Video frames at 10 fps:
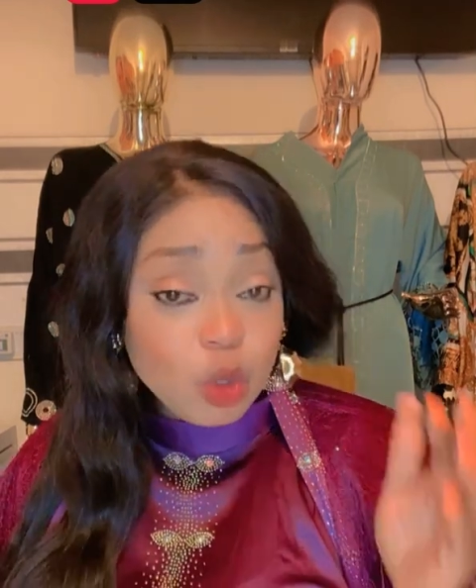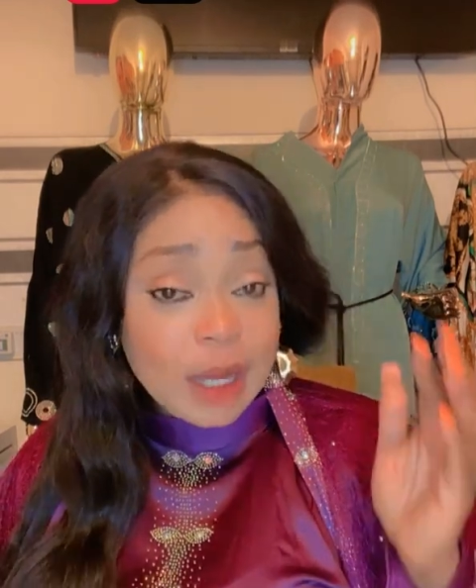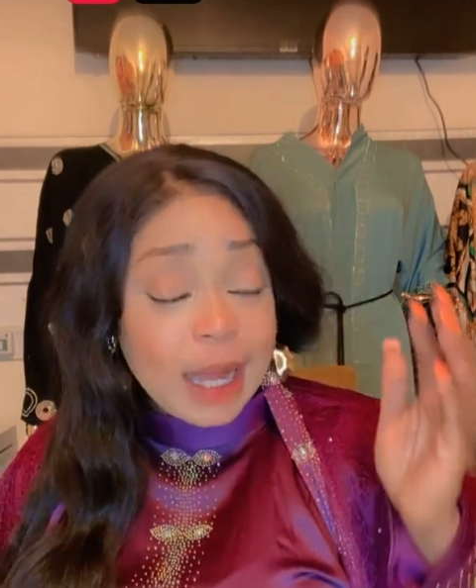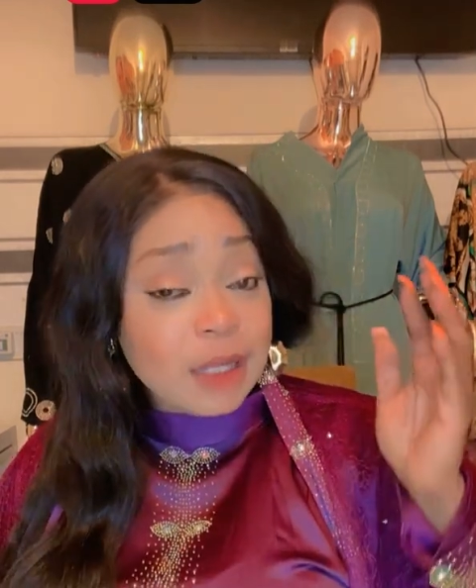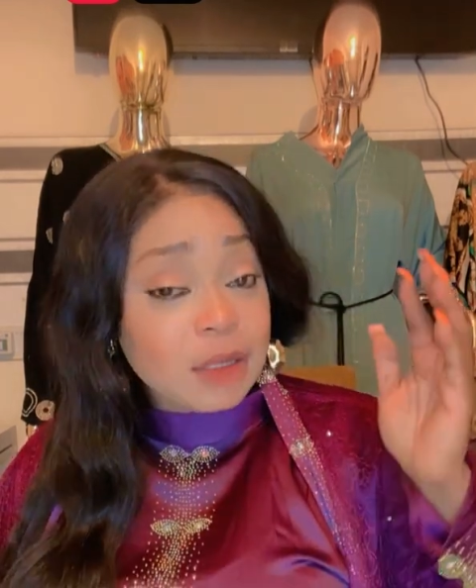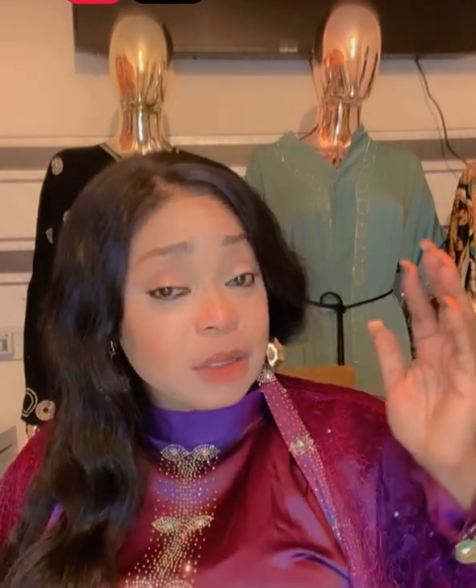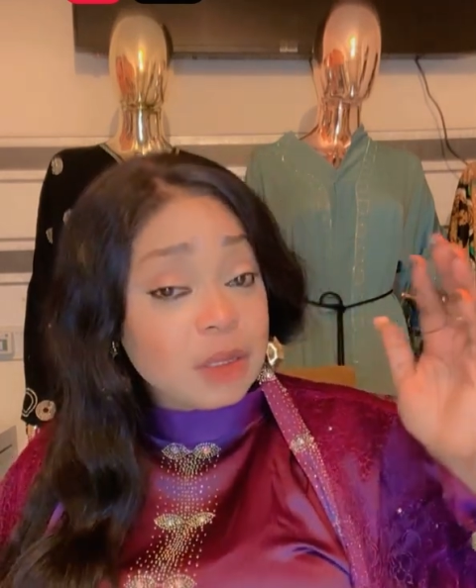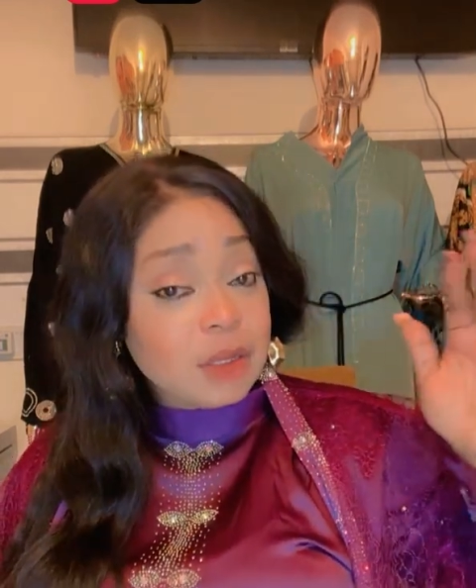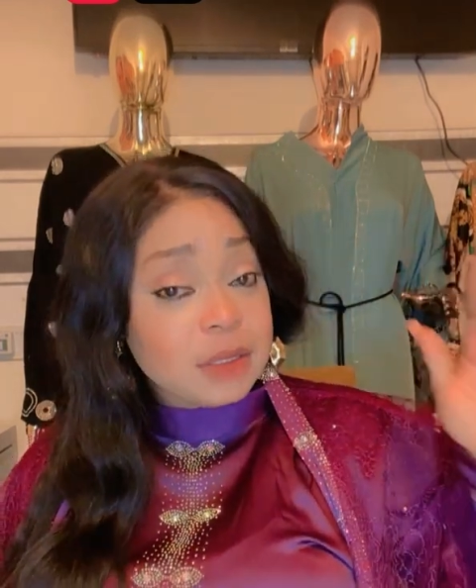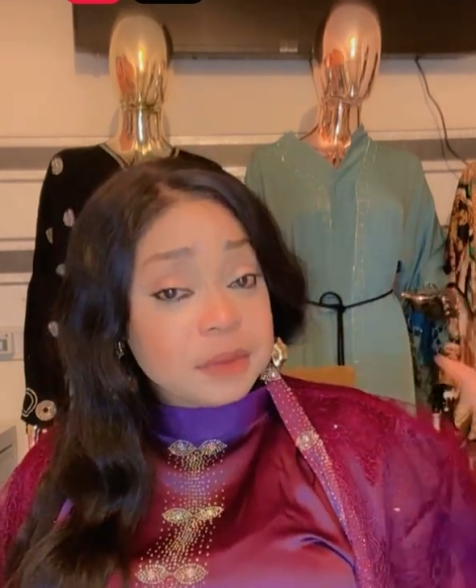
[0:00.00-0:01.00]
You
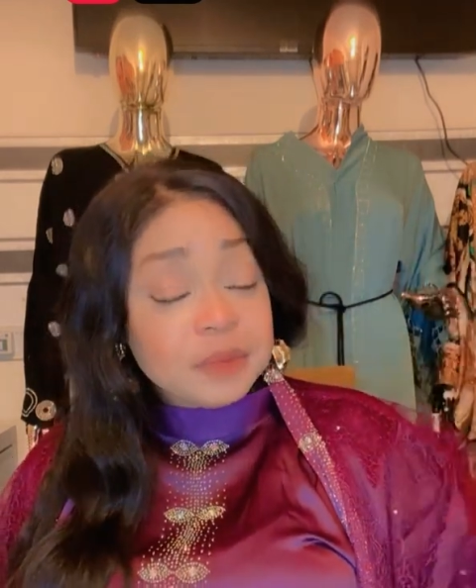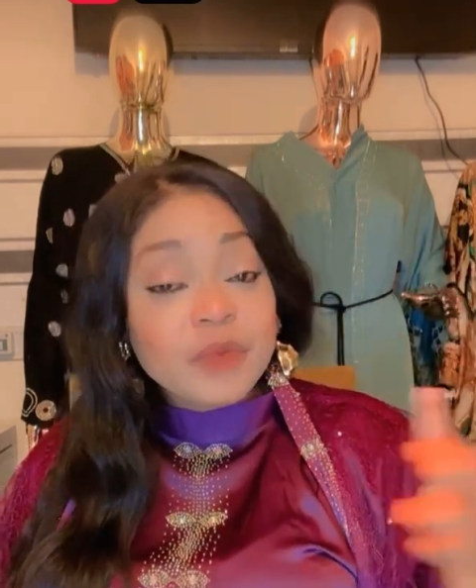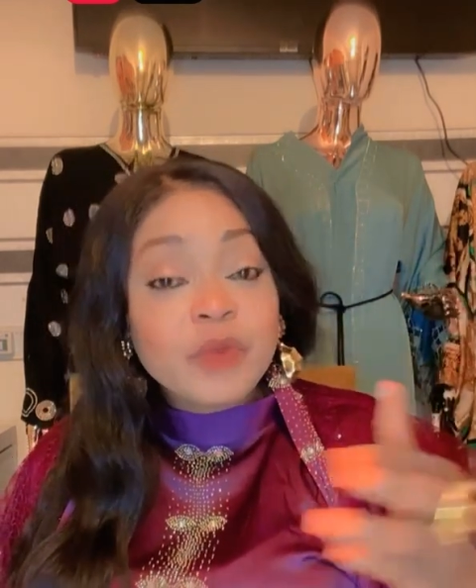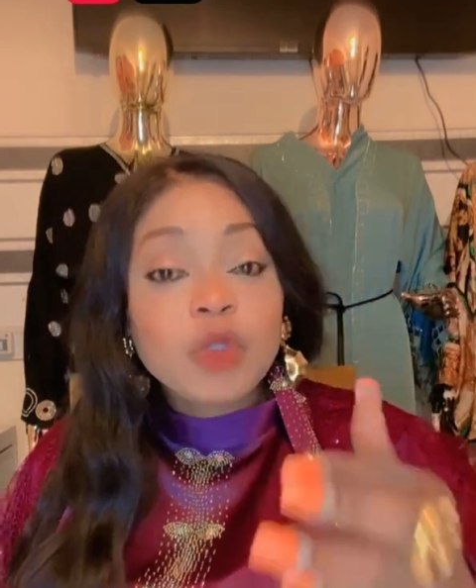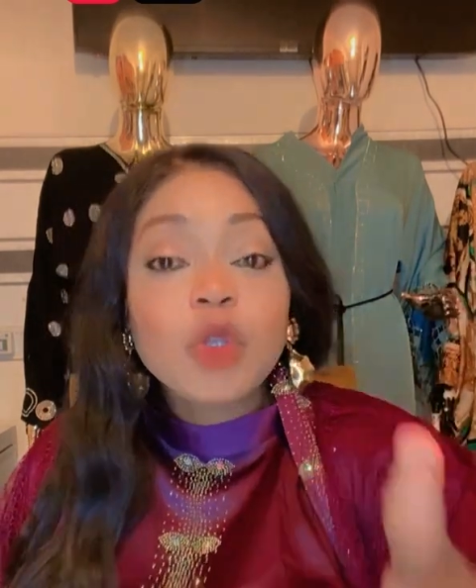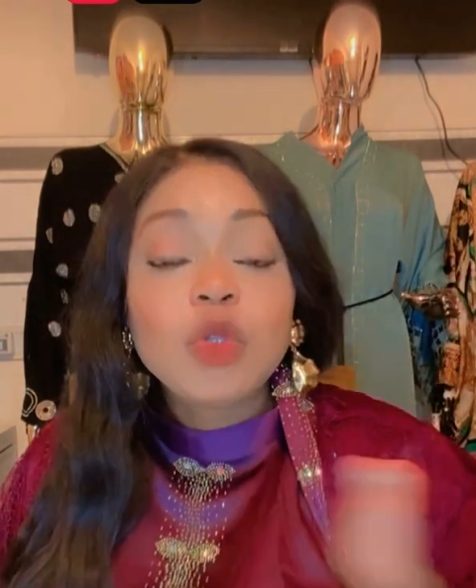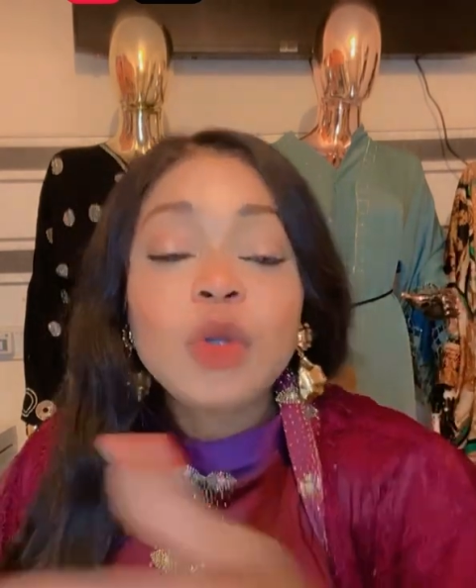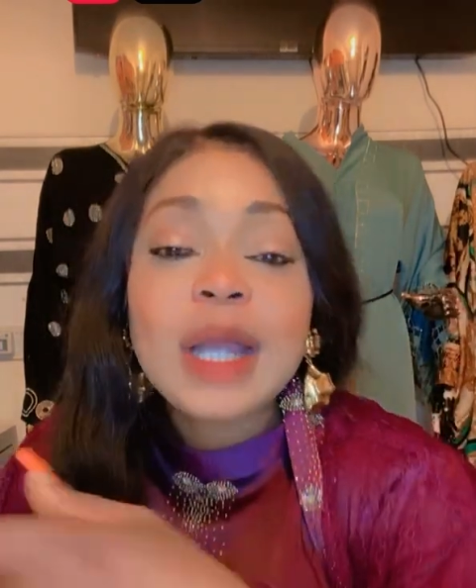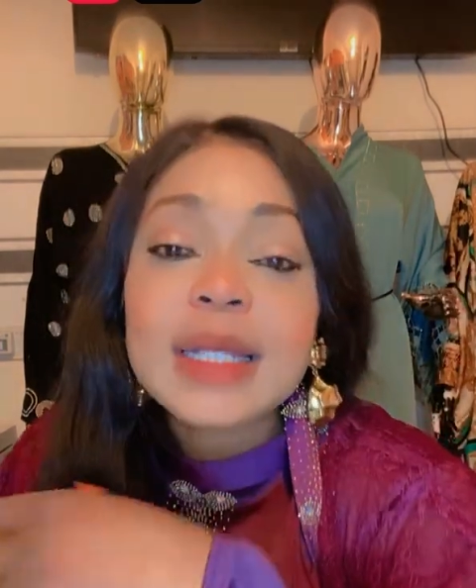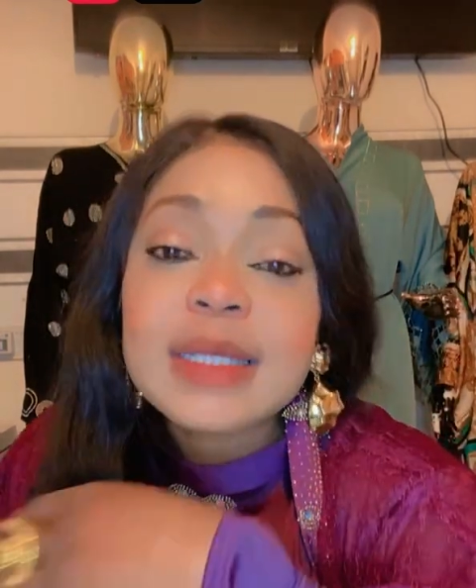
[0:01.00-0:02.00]
can't
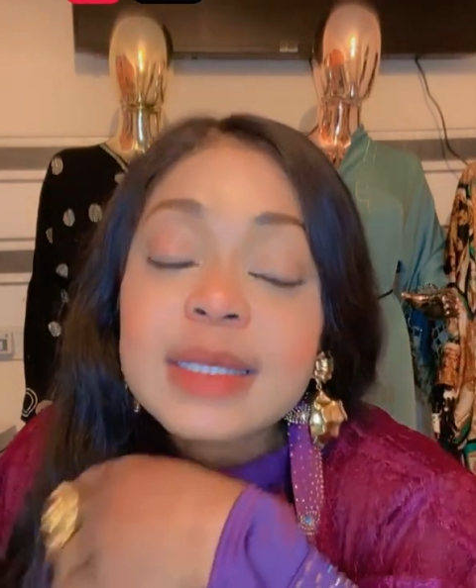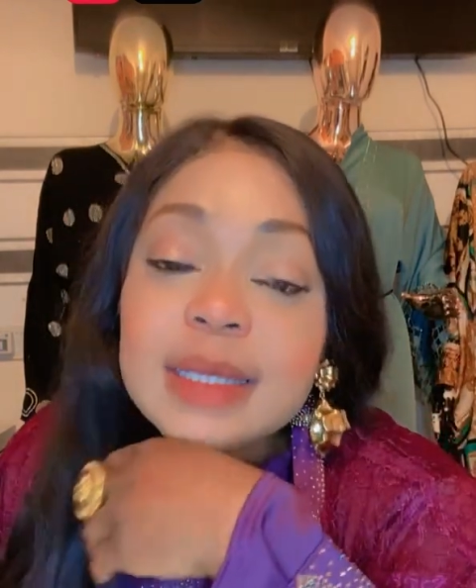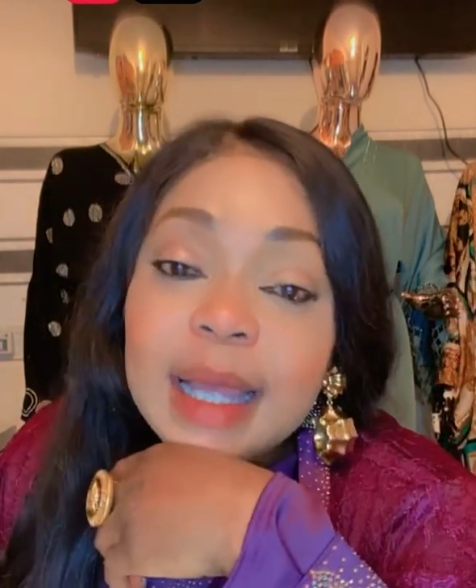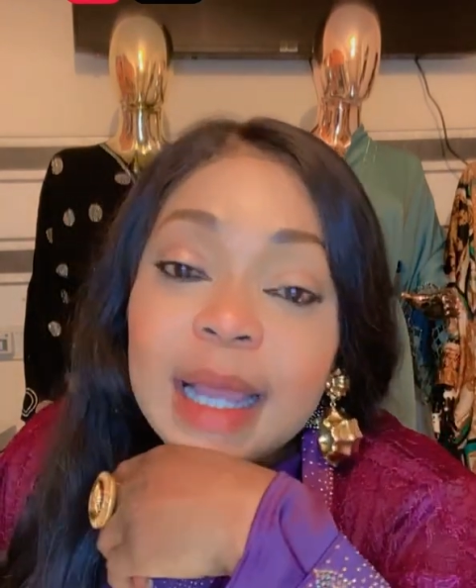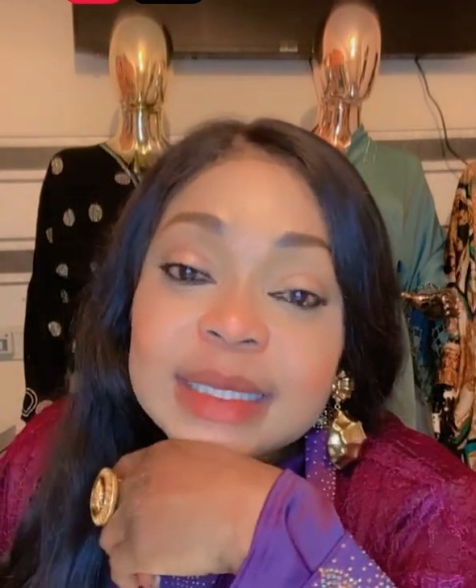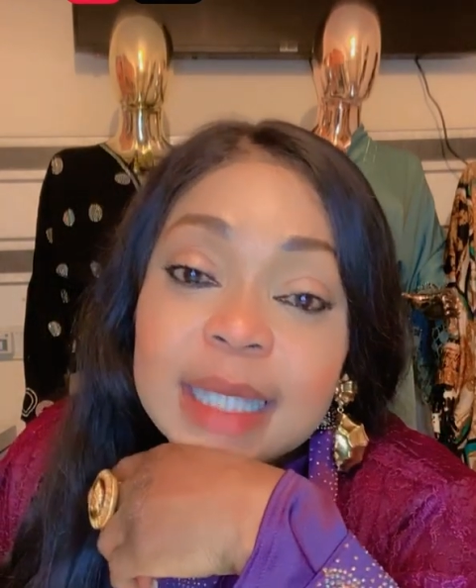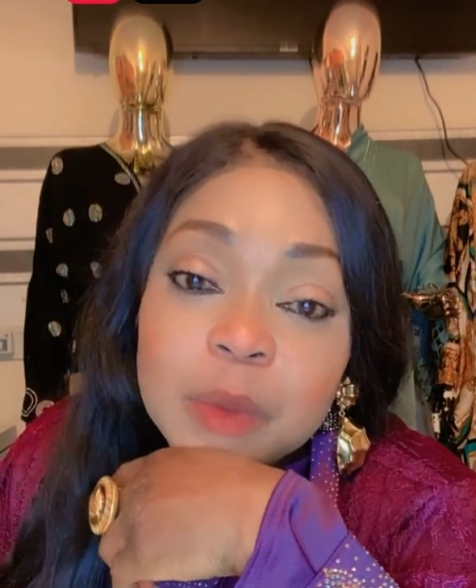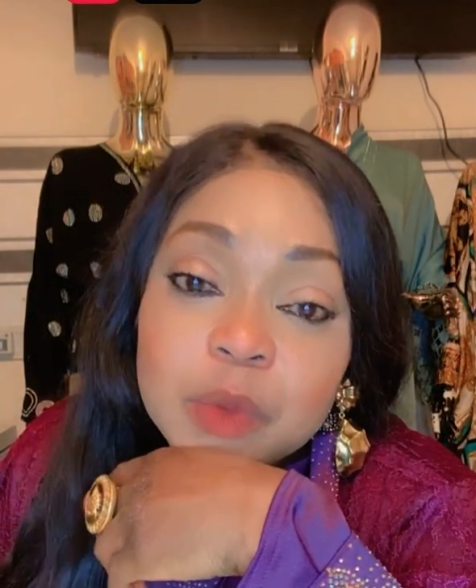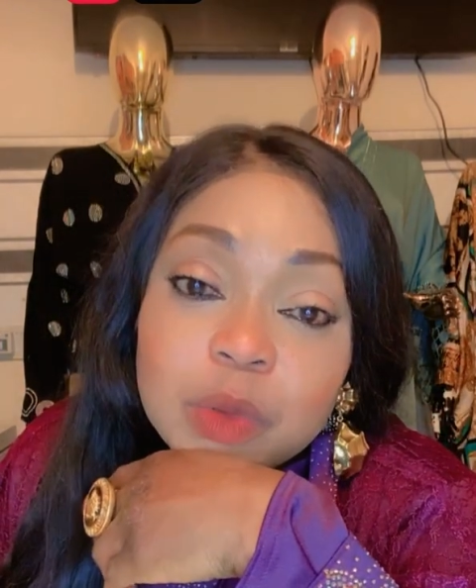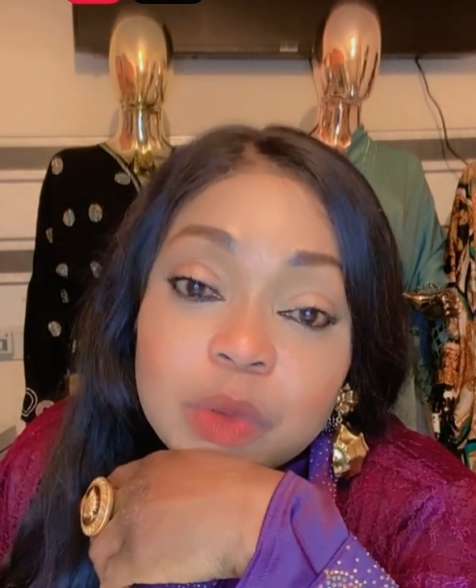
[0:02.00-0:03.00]
look at
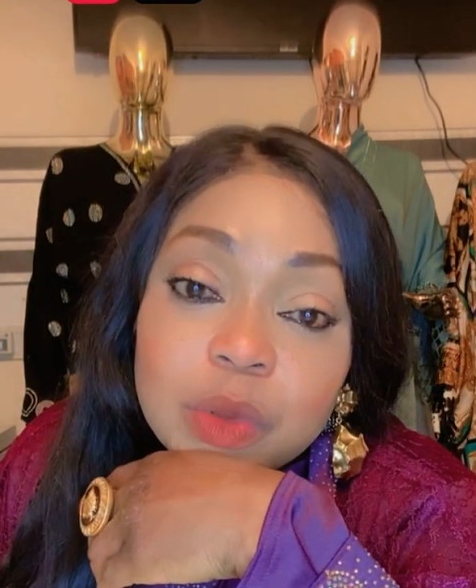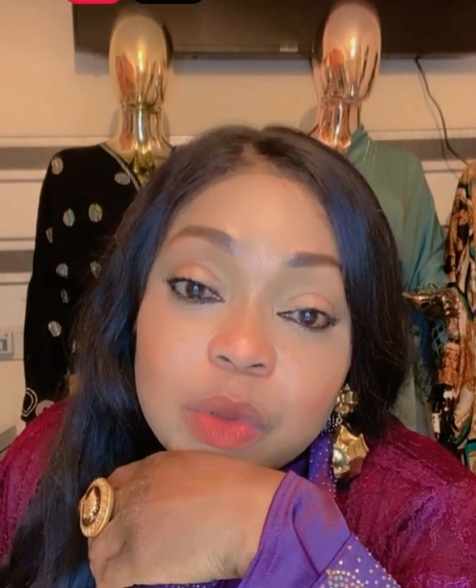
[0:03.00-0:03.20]
Kashamu.